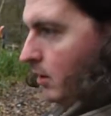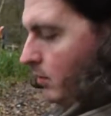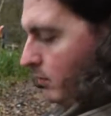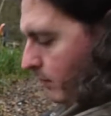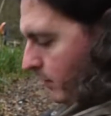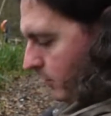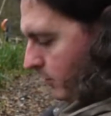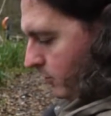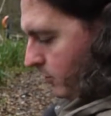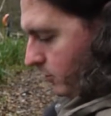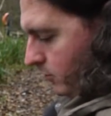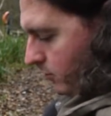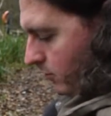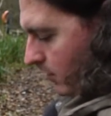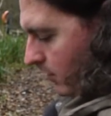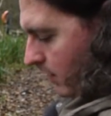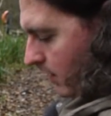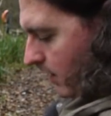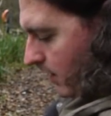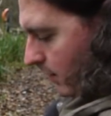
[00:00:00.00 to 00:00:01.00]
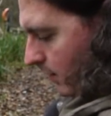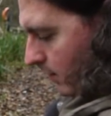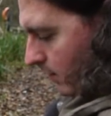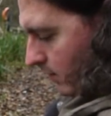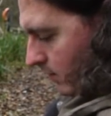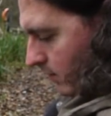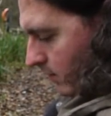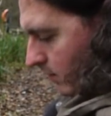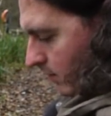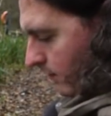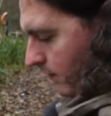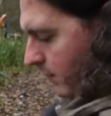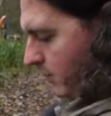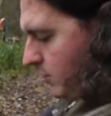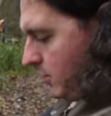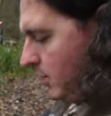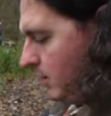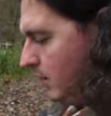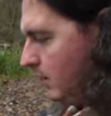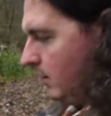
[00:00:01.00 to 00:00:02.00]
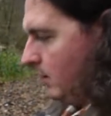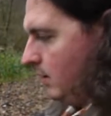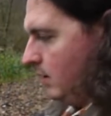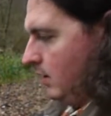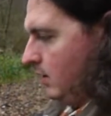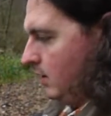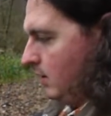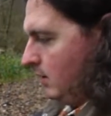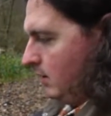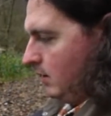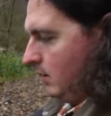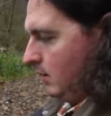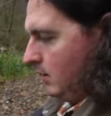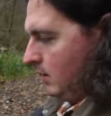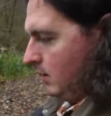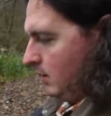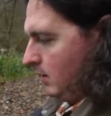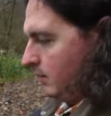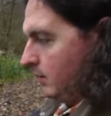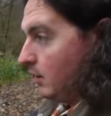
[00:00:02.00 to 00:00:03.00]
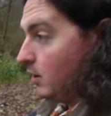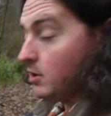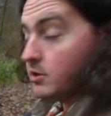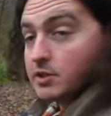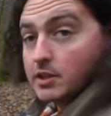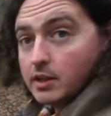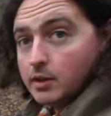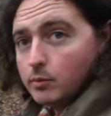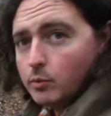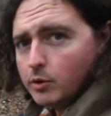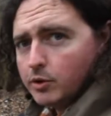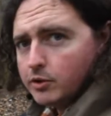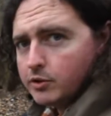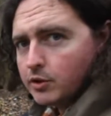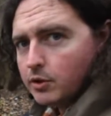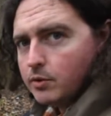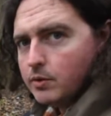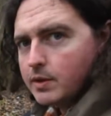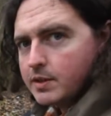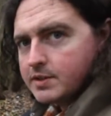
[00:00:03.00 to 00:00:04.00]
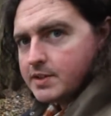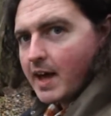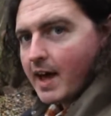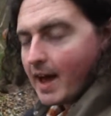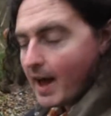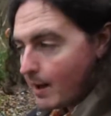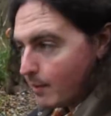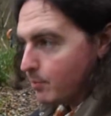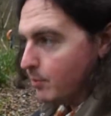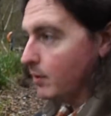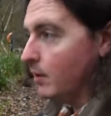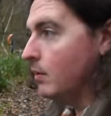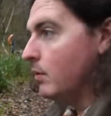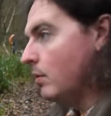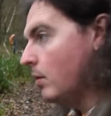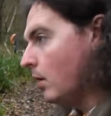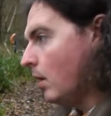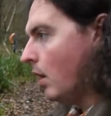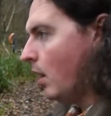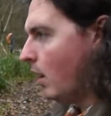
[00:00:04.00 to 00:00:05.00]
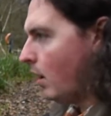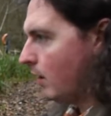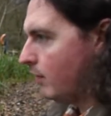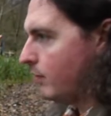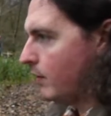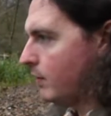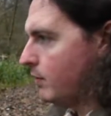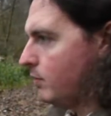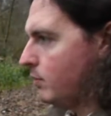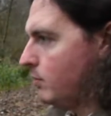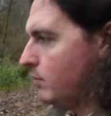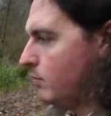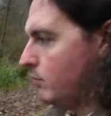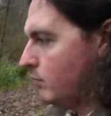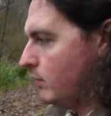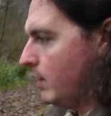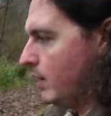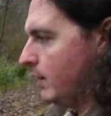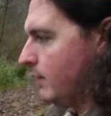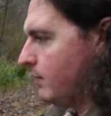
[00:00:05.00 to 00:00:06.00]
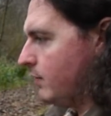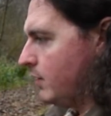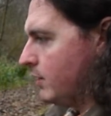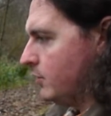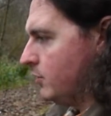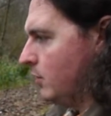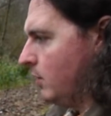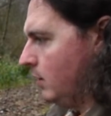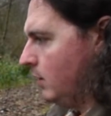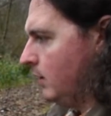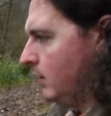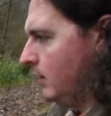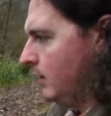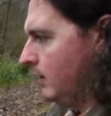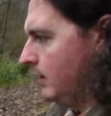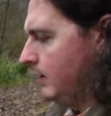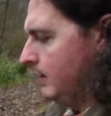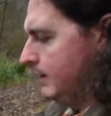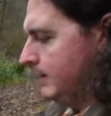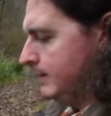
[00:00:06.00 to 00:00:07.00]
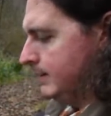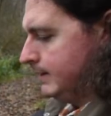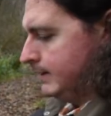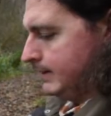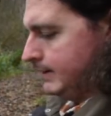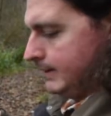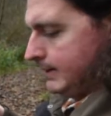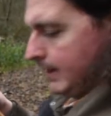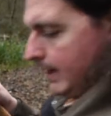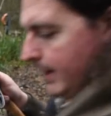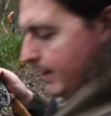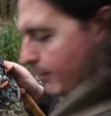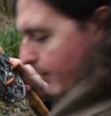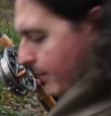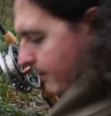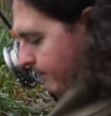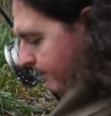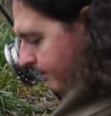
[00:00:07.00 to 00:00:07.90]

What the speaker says: when you're just trying to get a fish in. And the last thing you want to do is that happen halfway through reeling a fish. Anyway,